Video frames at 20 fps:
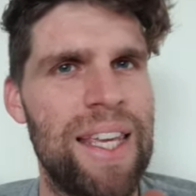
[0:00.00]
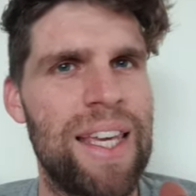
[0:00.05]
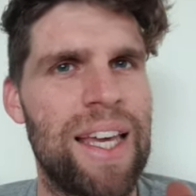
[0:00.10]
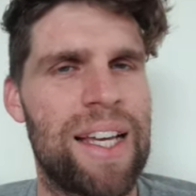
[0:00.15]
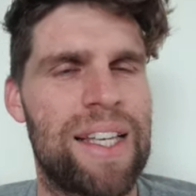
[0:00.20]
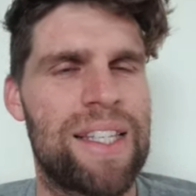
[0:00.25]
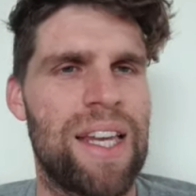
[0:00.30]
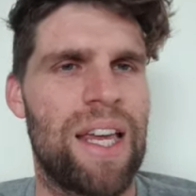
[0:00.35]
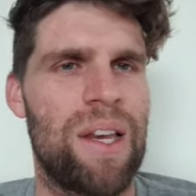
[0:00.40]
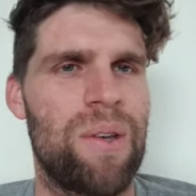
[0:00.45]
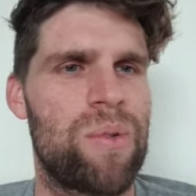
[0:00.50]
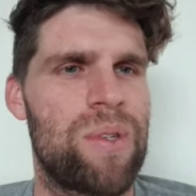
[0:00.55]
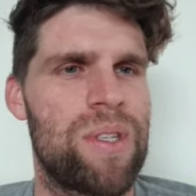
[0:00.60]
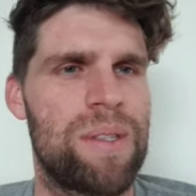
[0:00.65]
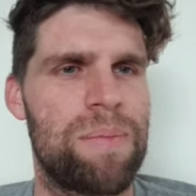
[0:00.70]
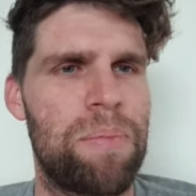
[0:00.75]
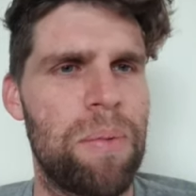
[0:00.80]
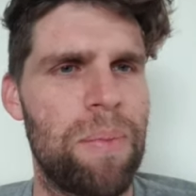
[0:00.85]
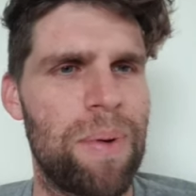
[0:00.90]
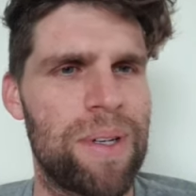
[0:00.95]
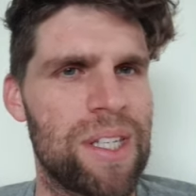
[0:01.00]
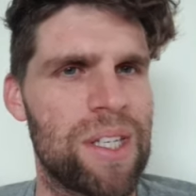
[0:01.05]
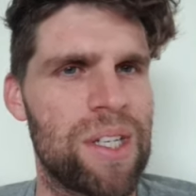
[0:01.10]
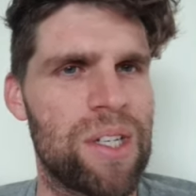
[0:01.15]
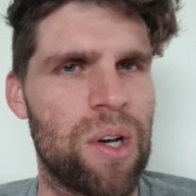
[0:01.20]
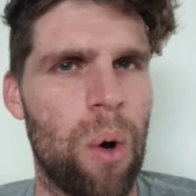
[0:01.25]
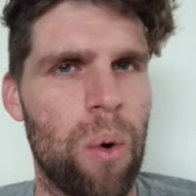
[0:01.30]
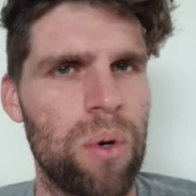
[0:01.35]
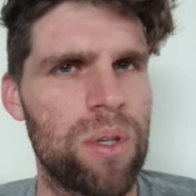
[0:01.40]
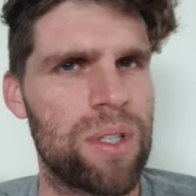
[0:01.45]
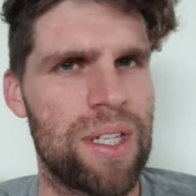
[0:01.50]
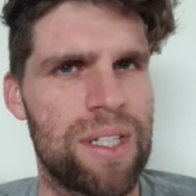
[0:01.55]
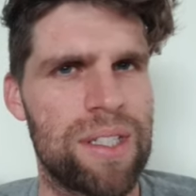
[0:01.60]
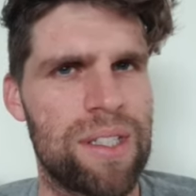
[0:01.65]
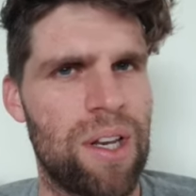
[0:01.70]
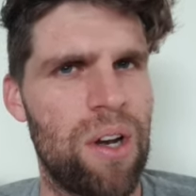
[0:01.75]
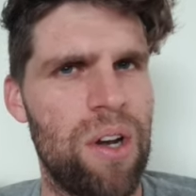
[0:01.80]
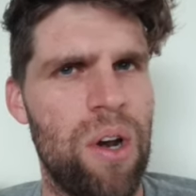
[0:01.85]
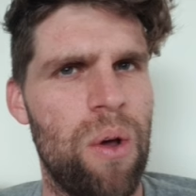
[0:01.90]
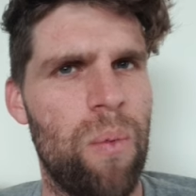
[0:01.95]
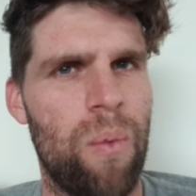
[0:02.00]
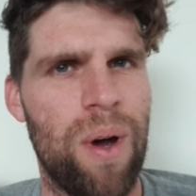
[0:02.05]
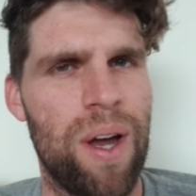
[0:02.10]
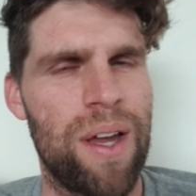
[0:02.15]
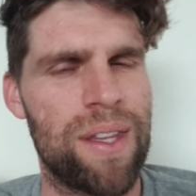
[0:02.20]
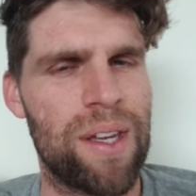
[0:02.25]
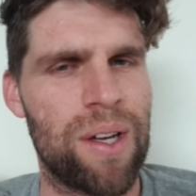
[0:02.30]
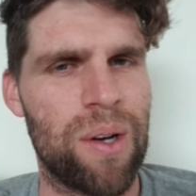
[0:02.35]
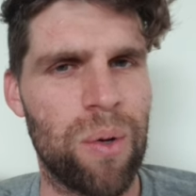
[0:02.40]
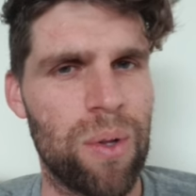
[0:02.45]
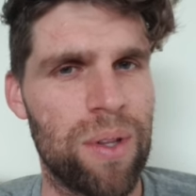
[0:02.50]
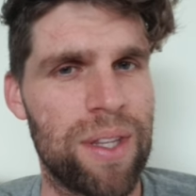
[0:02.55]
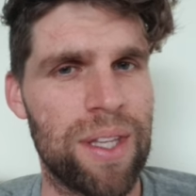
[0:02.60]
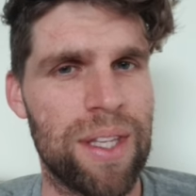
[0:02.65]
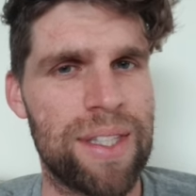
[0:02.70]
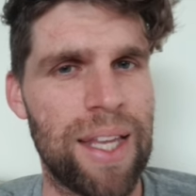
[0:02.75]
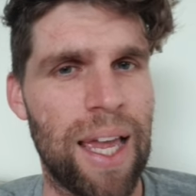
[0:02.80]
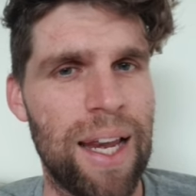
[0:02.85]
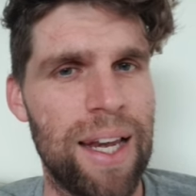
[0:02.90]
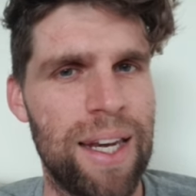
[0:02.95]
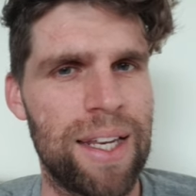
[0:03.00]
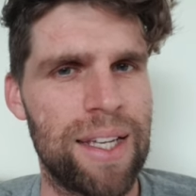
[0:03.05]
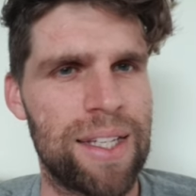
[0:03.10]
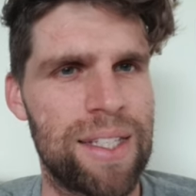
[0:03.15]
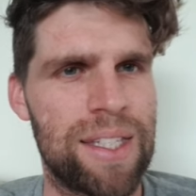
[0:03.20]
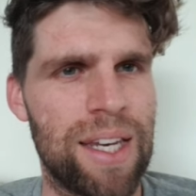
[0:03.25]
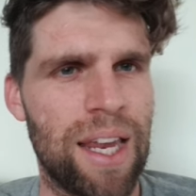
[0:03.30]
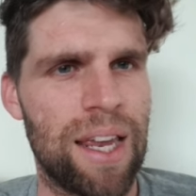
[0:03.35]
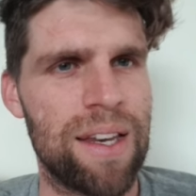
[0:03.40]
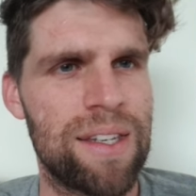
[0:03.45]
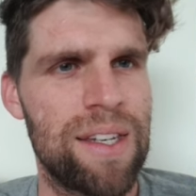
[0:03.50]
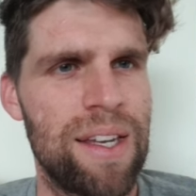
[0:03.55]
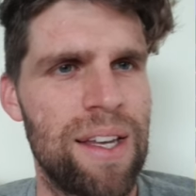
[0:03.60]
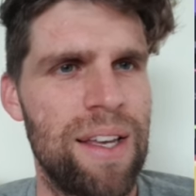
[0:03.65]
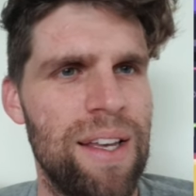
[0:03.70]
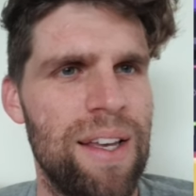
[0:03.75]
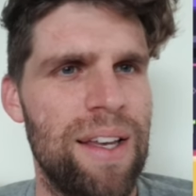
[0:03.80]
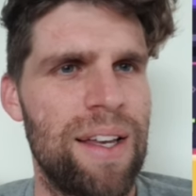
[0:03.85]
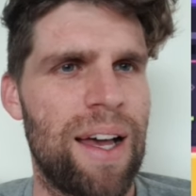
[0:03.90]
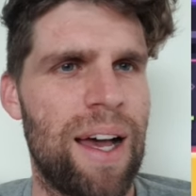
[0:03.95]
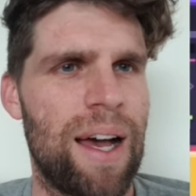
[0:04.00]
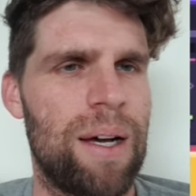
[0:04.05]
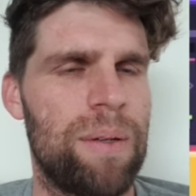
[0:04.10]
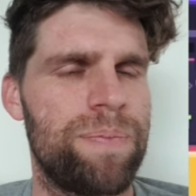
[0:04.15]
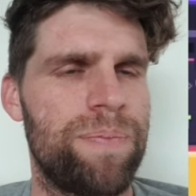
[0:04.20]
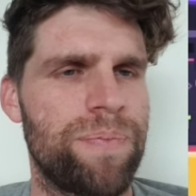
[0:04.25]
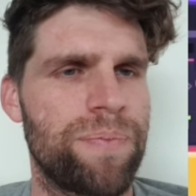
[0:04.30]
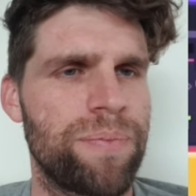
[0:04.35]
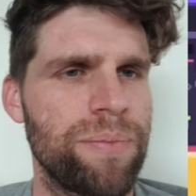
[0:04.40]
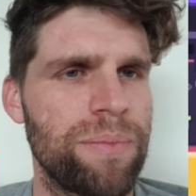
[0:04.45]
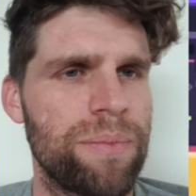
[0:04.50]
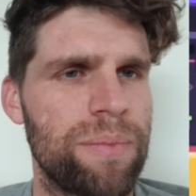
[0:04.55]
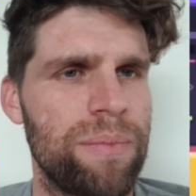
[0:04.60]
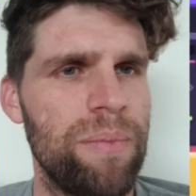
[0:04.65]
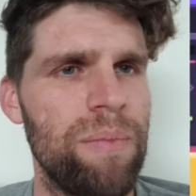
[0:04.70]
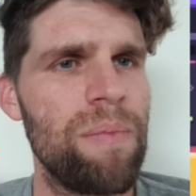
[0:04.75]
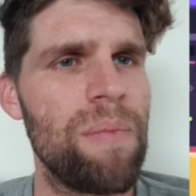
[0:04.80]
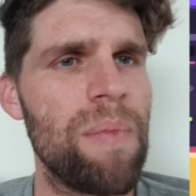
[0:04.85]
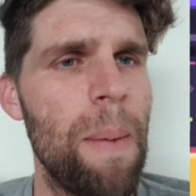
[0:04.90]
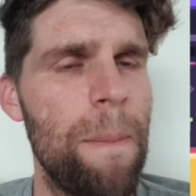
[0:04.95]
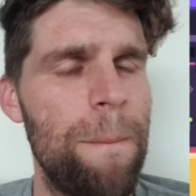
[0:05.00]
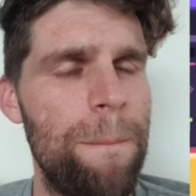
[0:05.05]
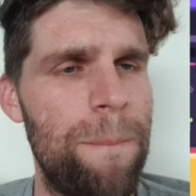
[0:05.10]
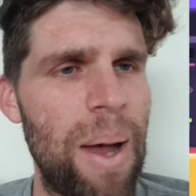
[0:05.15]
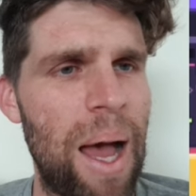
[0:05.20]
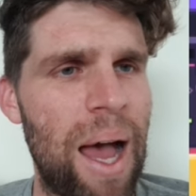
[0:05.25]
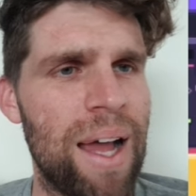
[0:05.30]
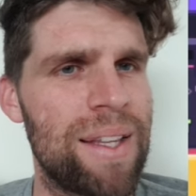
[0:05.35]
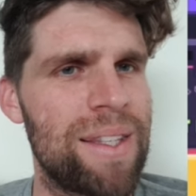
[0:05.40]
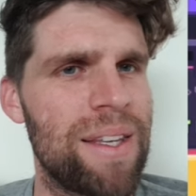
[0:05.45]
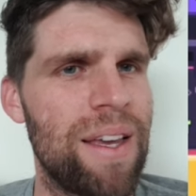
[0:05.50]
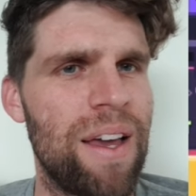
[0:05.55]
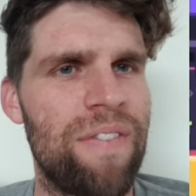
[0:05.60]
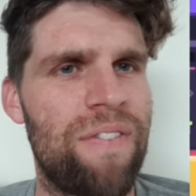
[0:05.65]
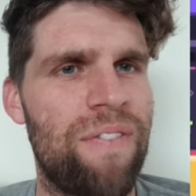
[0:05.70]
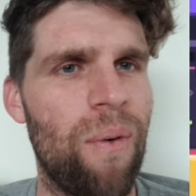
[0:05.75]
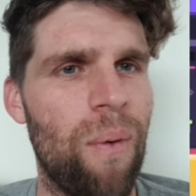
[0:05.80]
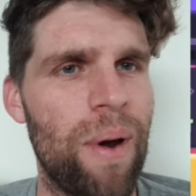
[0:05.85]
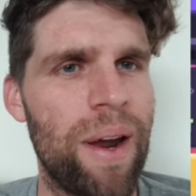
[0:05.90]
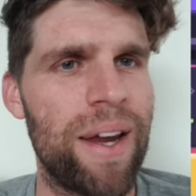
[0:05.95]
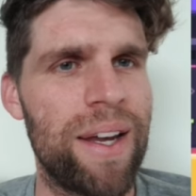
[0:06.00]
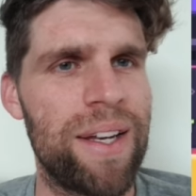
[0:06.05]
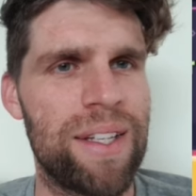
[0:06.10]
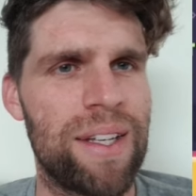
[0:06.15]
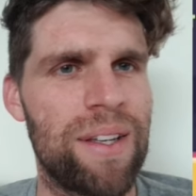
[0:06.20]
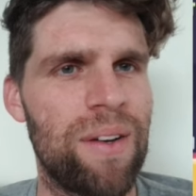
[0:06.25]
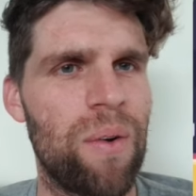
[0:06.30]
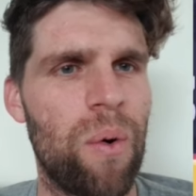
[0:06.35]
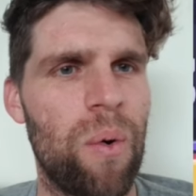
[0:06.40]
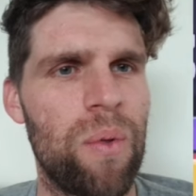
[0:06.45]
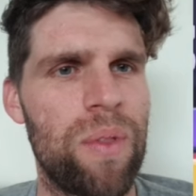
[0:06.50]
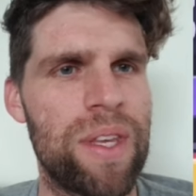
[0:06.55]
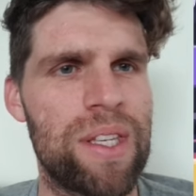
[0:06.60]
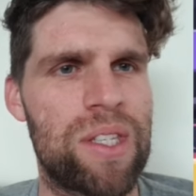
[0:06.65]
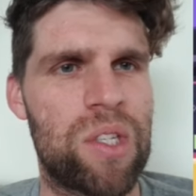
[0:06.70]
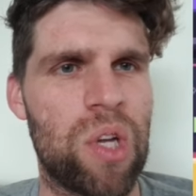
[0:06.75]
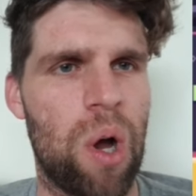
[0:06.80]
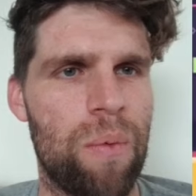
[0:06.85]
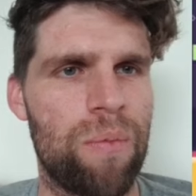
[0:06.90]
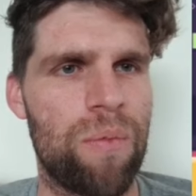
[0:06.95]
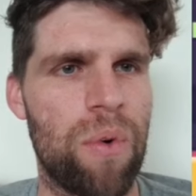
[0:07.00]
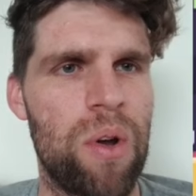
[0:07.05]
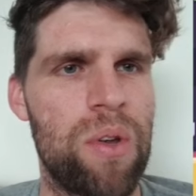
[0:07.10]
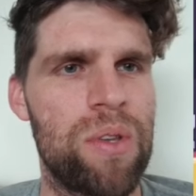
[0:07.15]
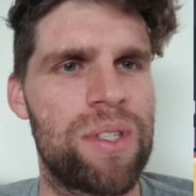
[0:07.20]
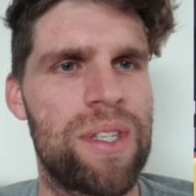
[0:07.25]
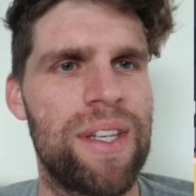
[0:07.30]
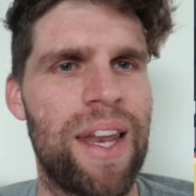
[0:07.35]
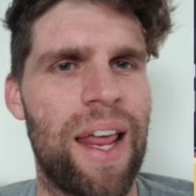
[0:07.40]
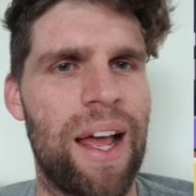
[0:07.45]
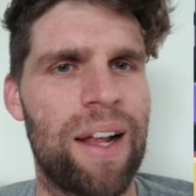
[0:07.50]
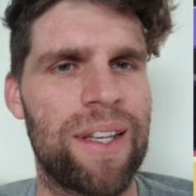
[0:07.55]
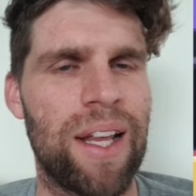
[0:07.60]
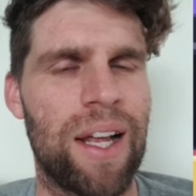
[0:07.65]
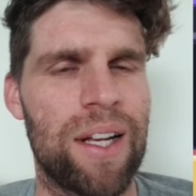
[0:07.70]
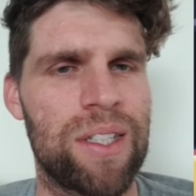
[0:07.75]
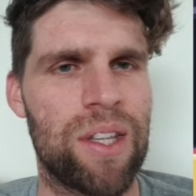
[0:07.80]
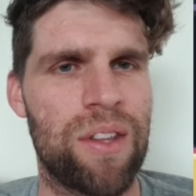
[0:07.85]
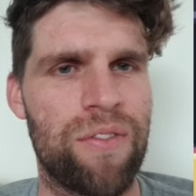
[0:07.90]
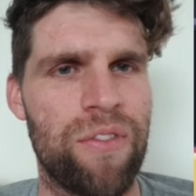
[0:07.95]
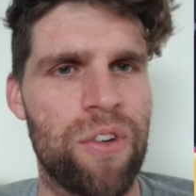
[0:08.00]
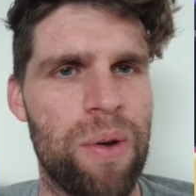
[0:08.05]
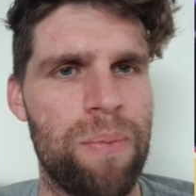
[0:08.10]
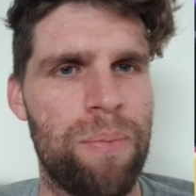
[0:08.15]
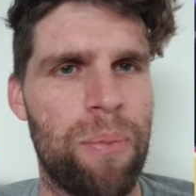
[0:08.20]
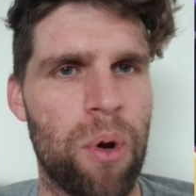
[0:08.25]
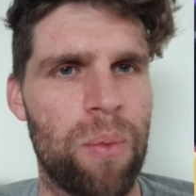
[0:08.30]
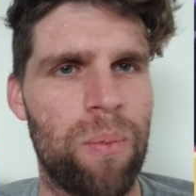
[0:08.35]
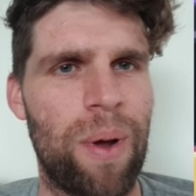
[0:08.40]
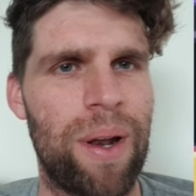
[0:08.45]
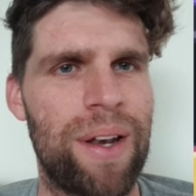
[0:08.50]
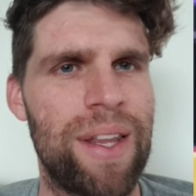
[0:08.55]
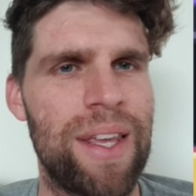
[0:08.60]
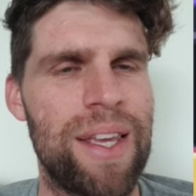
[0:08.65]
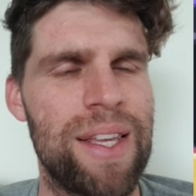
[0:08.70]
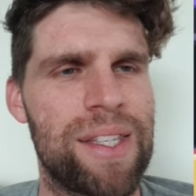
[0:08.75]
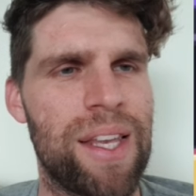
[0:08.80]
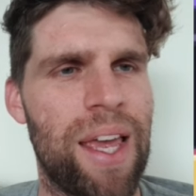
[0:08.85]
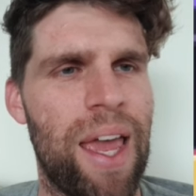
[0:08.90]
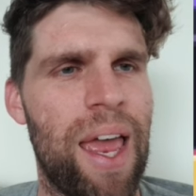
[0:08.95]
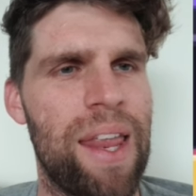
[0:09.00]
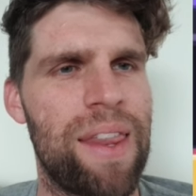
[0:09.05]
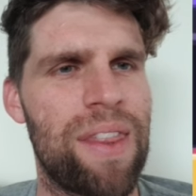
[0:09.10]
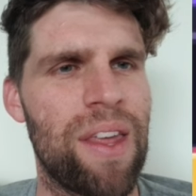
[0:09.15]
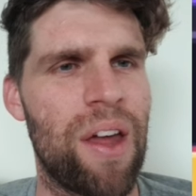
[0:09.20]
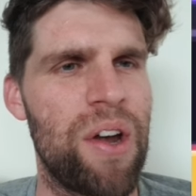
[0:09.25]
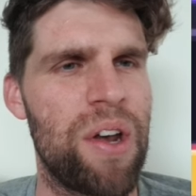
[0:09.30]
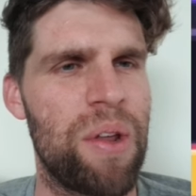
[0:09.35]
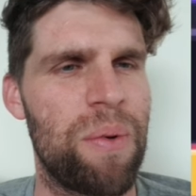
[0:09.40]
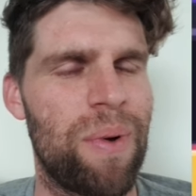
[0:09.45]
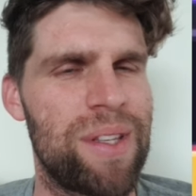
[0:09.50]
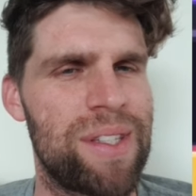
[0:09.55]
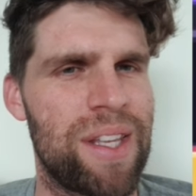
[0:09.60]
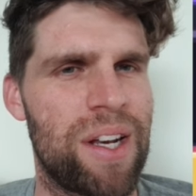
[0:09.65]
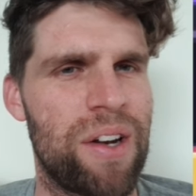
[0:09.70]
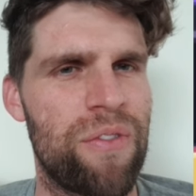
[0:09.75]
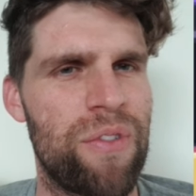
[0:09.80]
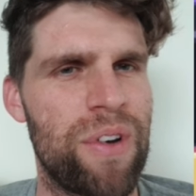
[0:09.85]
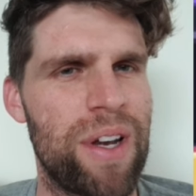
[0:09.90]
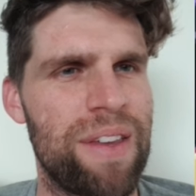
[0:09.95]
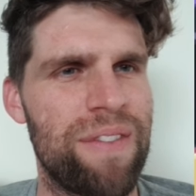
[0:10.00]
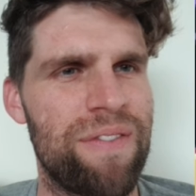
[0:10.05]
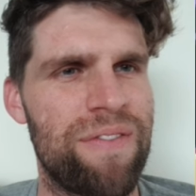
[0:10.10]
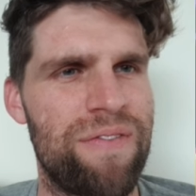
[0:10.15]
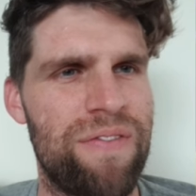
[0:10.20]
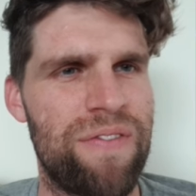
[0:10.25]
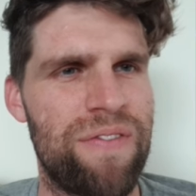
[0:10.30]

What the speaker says: exchange, which is pretty much a gold exchange. I don't know why they call it the daily exchange. But avoid all these top rows. Now down to the very bottom one, these are the only ones that are really